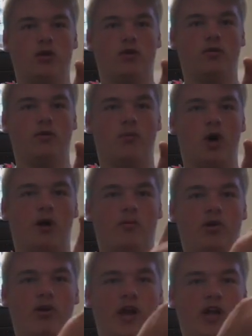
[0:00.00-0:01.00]
The palm of your
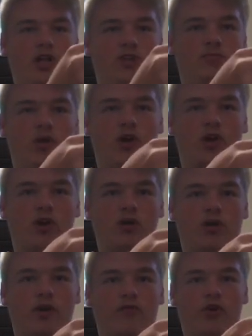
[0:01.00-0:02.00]
hand is bigger.
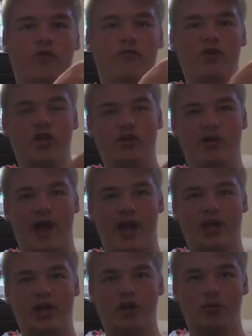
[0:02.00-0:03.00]
If you can fit your hand
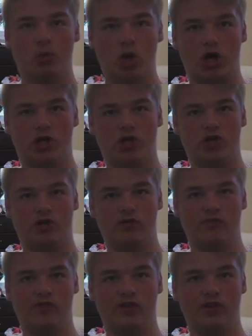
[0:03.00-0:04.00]
in your pocket, you can
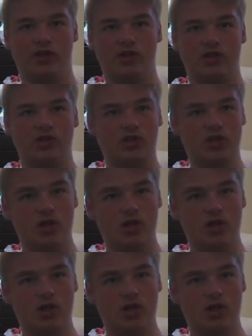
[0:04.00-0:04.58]
fit this.